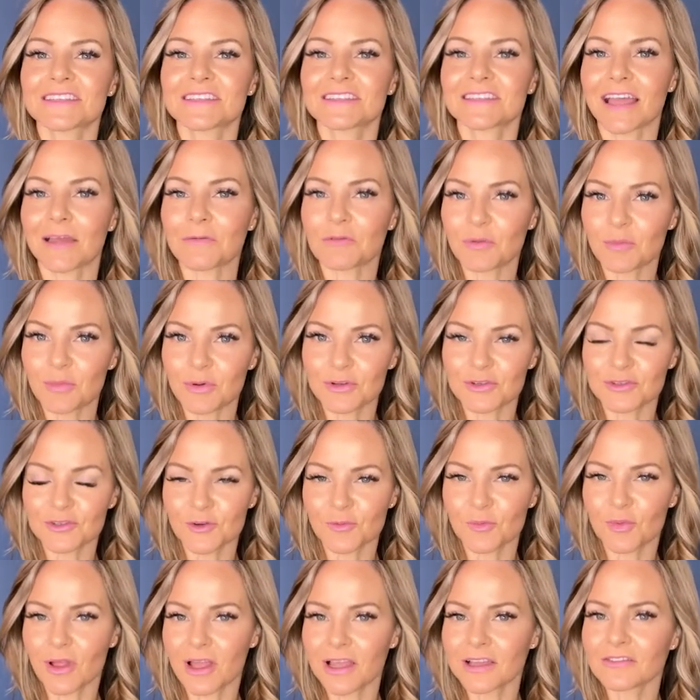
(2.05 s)
it's time to put your
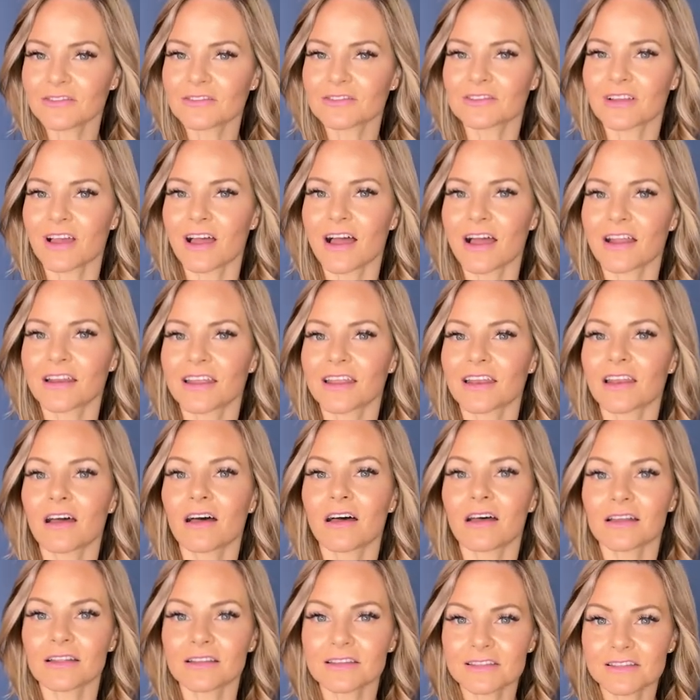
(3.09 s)
blinders on
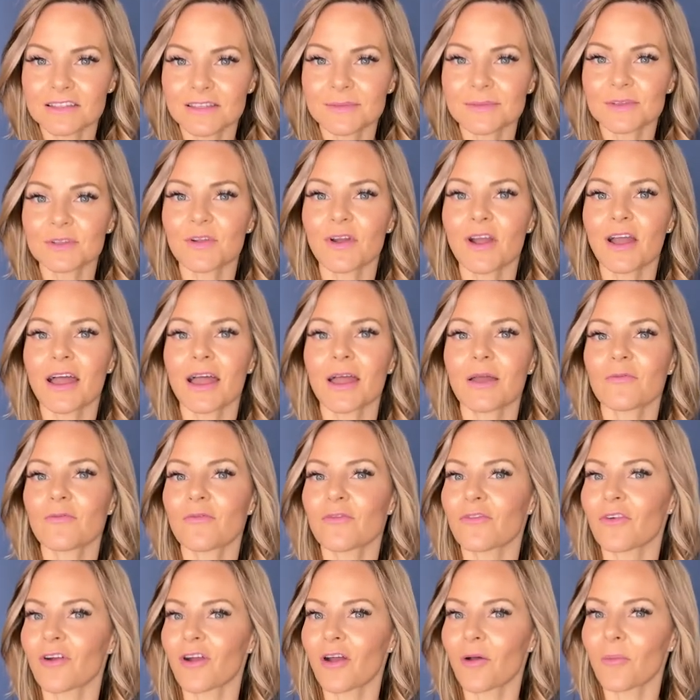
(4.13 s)
and unsubscribe
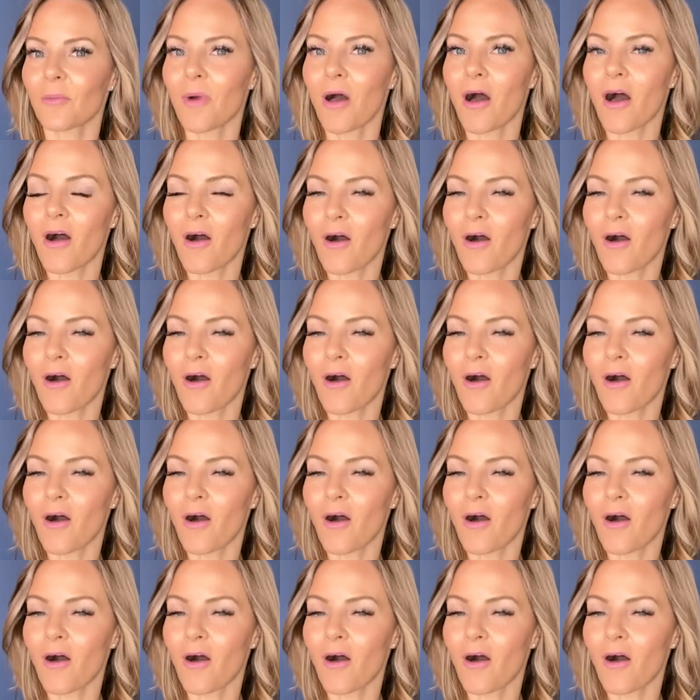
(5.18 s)
from